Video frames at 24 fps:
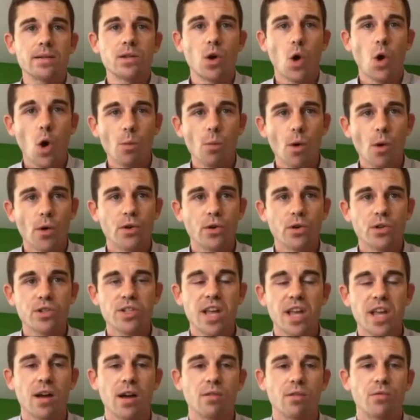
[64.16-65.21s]
homeowners
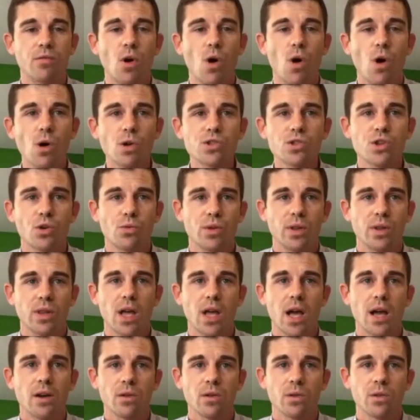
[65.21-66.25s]
have also
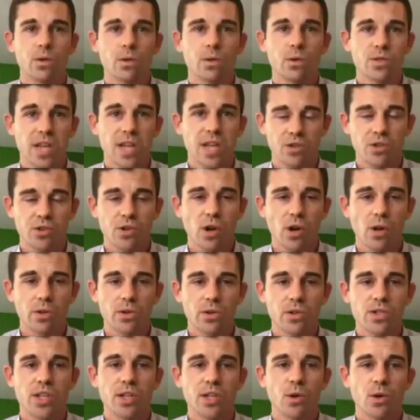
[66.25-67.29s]
relied on those extra
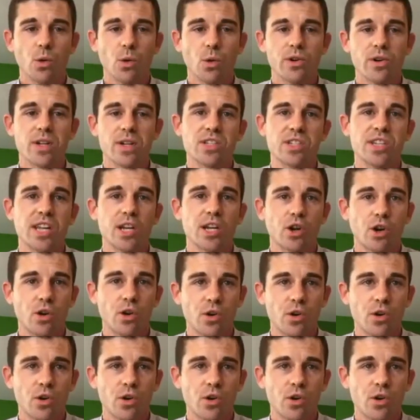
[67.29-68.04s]
dollars in order to stay